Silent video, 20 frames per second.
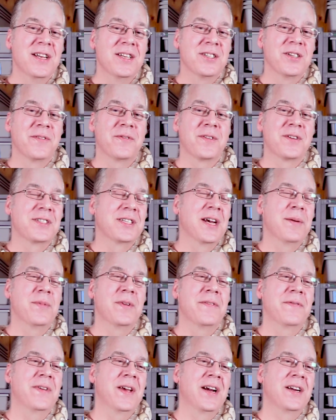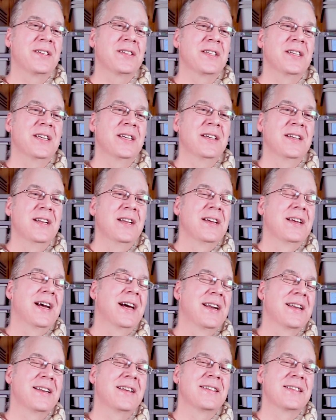So for example, if you actually
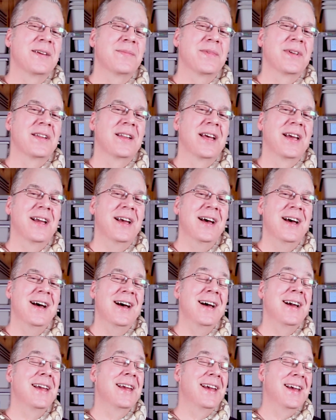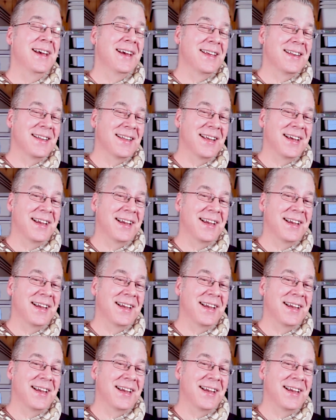got into something like high-end,